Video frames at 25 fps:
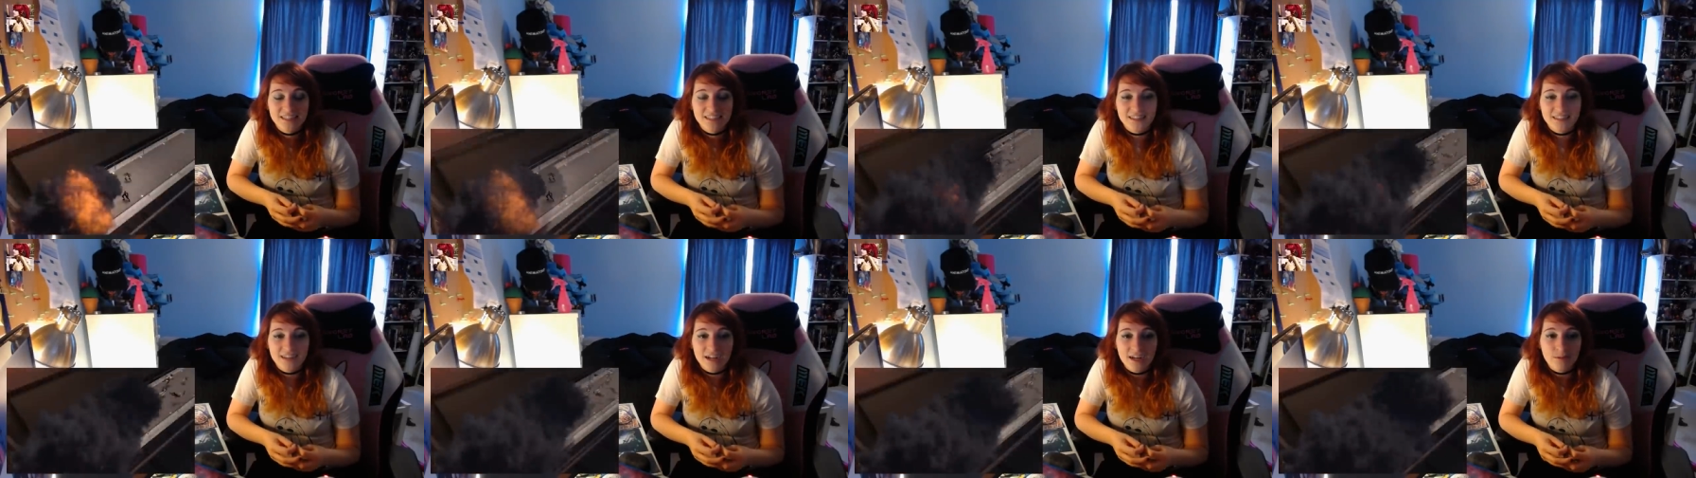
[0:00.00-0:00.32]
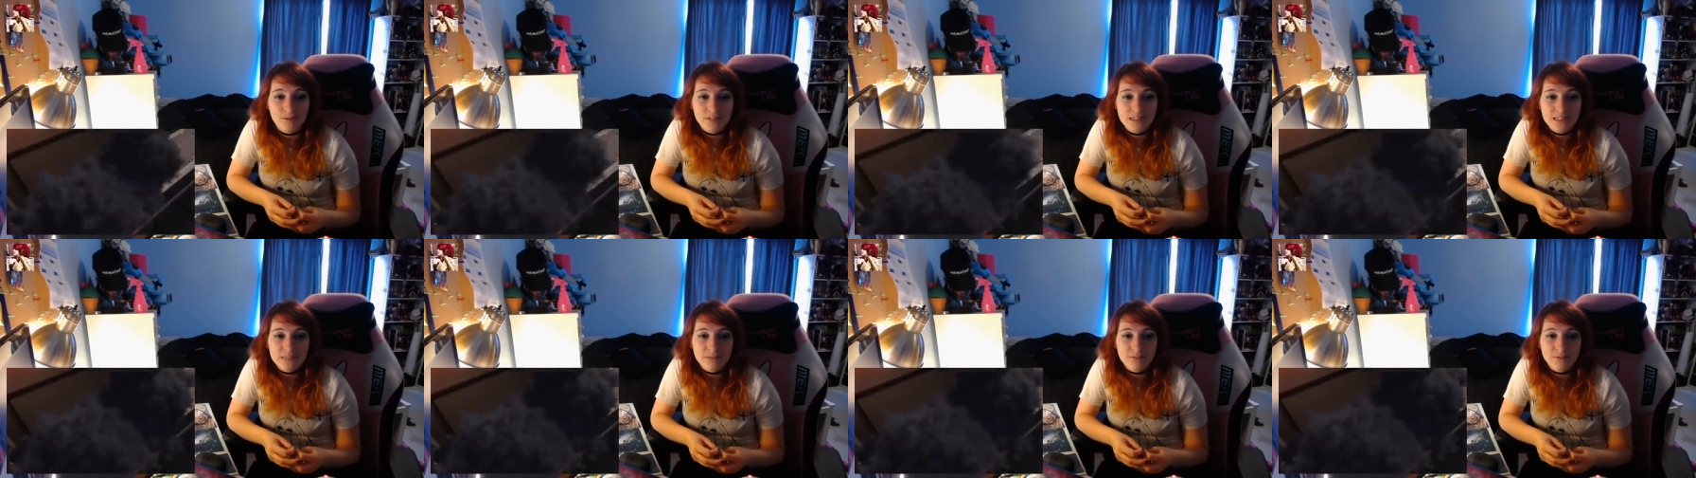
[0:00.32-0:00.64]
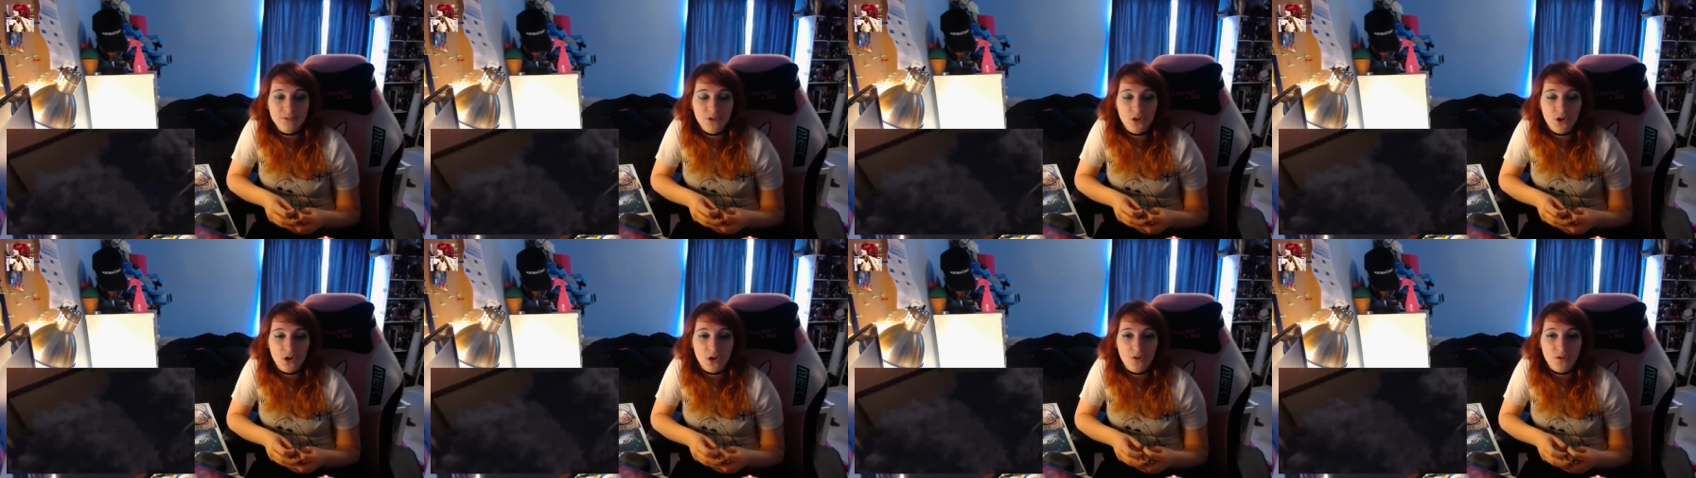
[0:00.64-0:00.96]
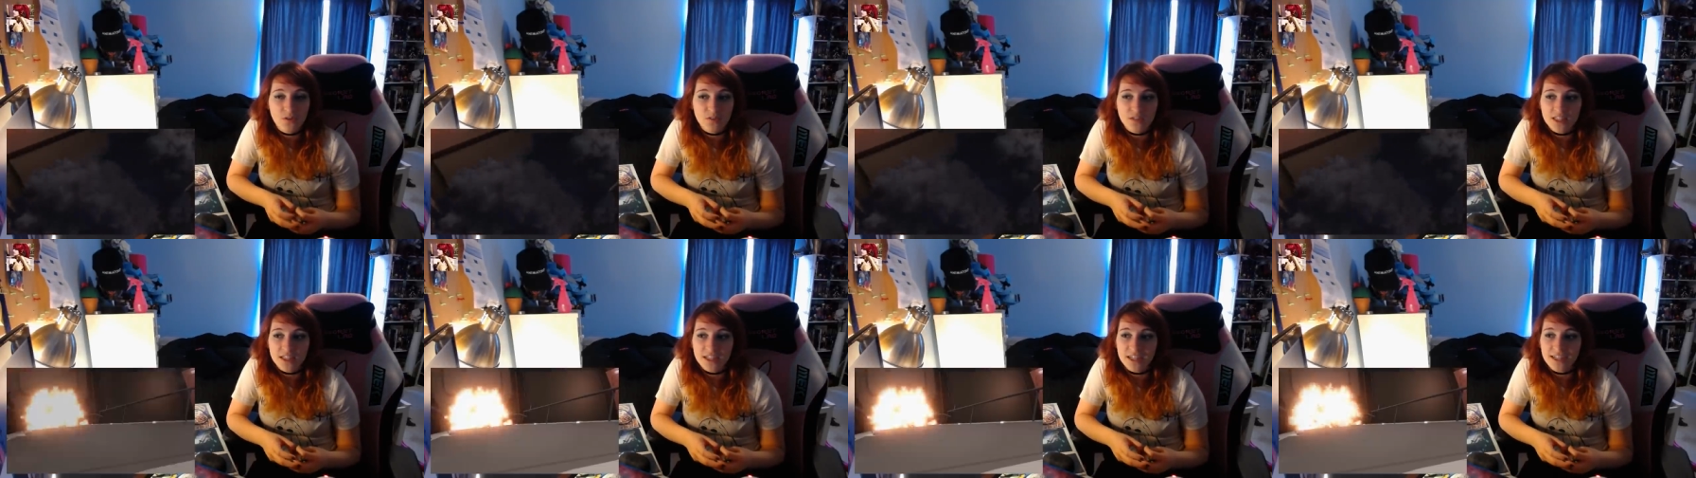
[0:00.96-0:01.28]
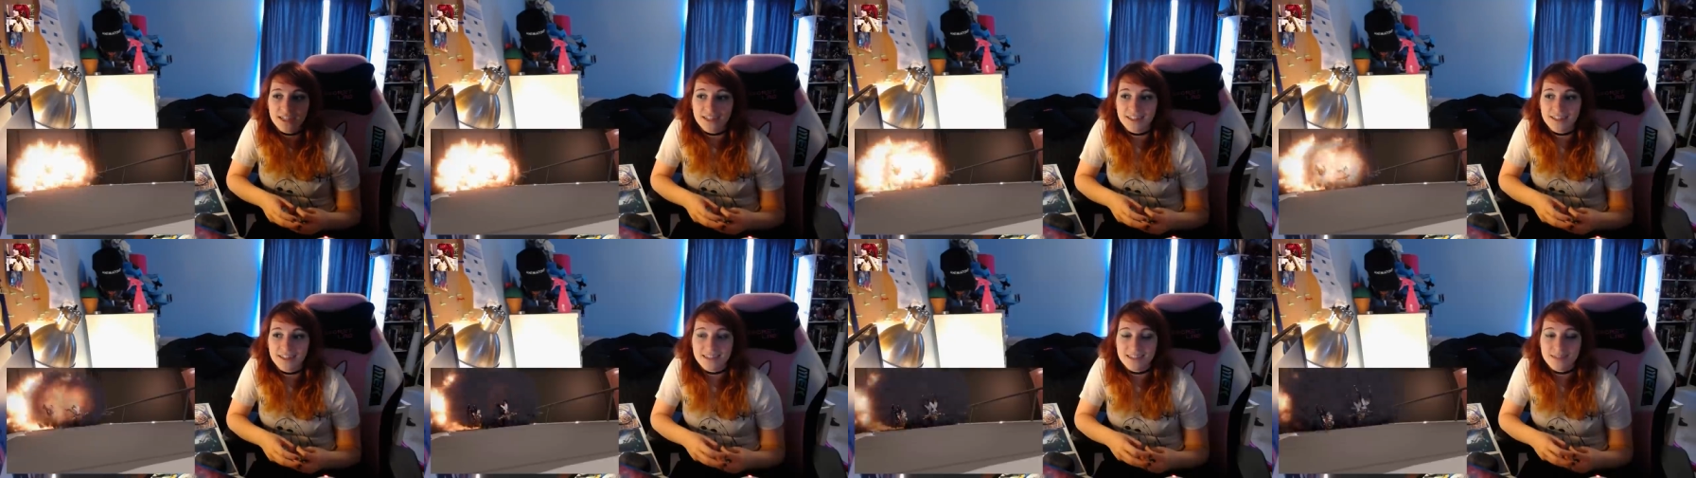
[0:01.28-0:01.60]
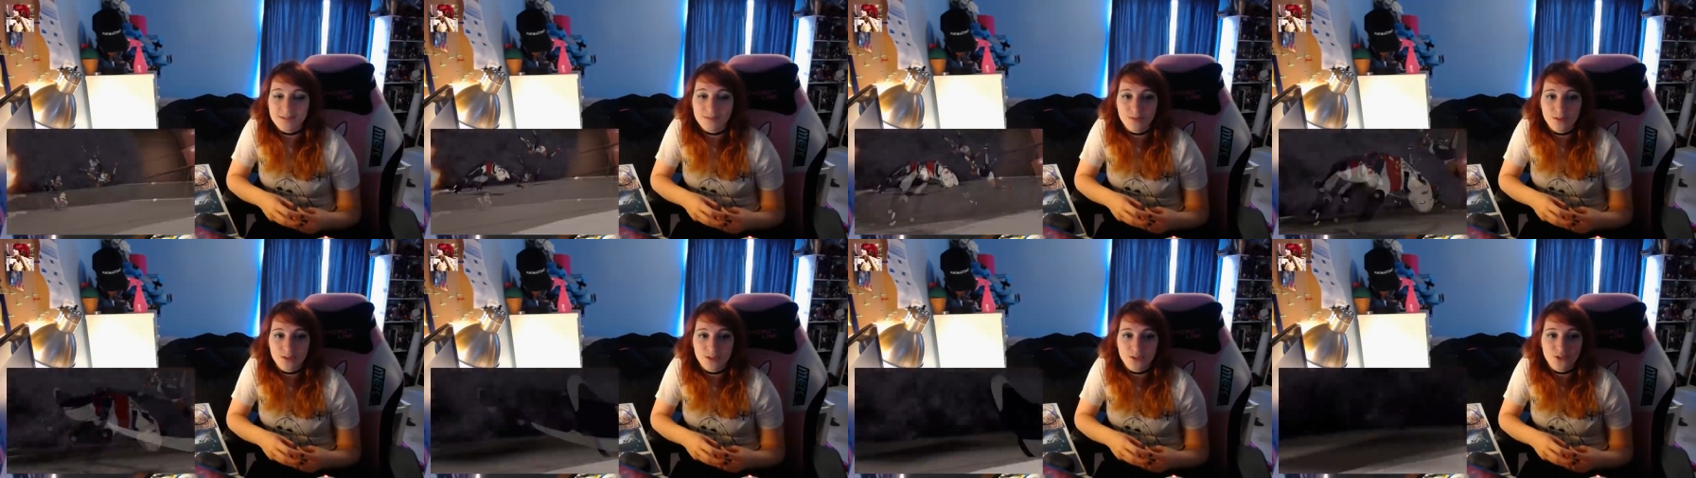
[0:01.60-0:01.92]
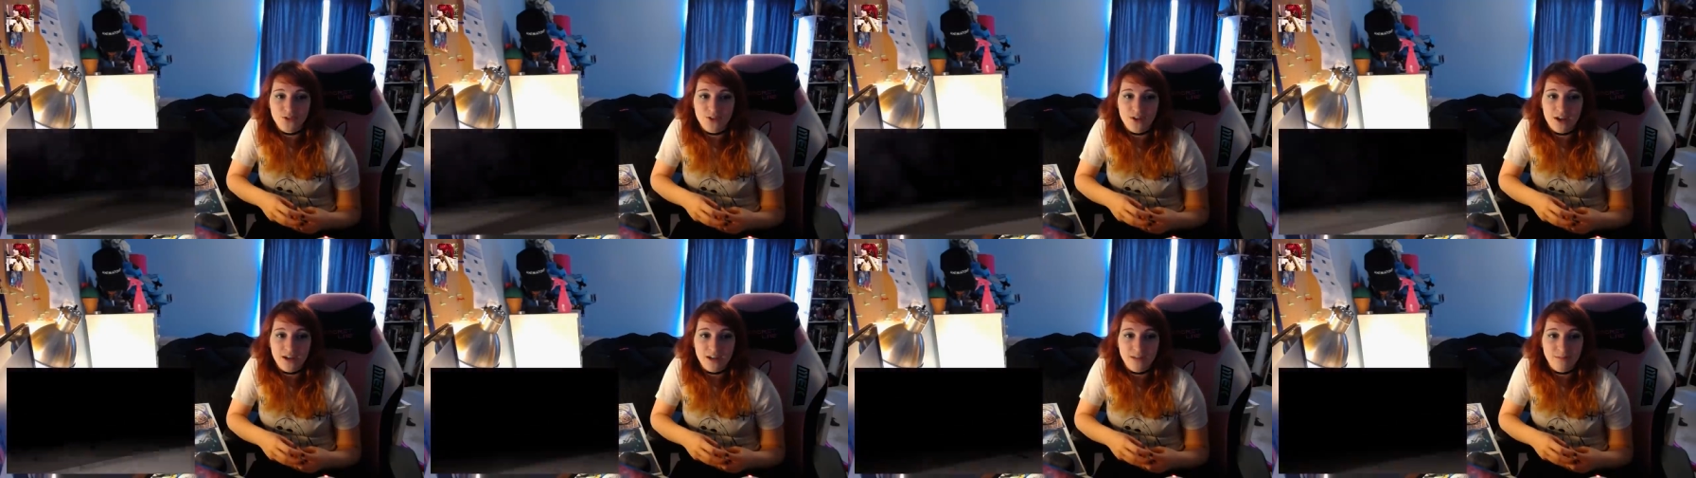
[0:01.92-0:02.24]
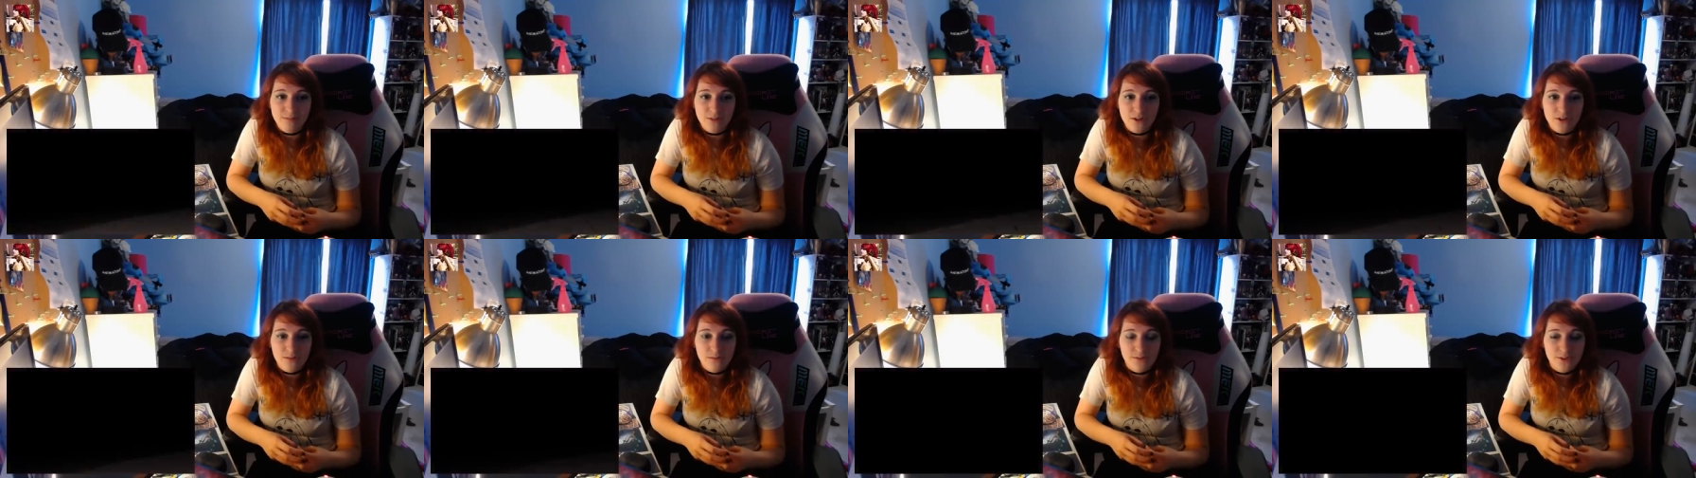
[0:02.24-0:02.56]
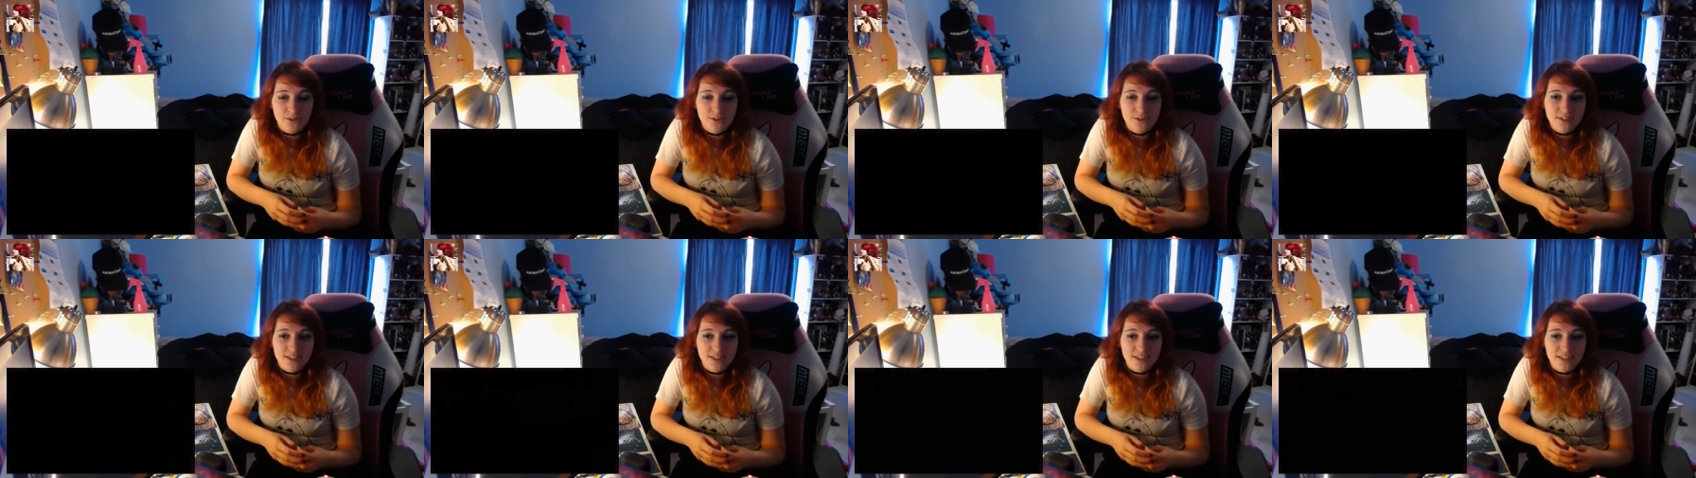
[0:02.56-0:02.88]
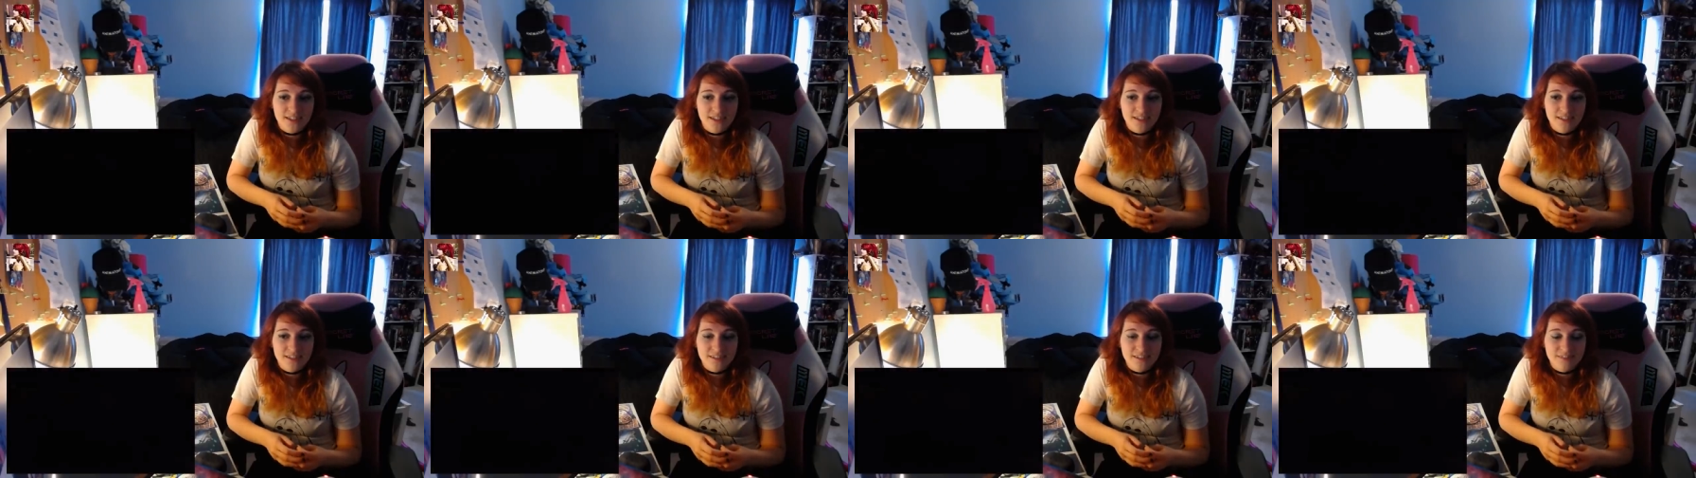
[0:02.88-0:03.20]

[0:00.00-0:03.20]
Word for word: I want someone to overlay this with the Dragon Ball music.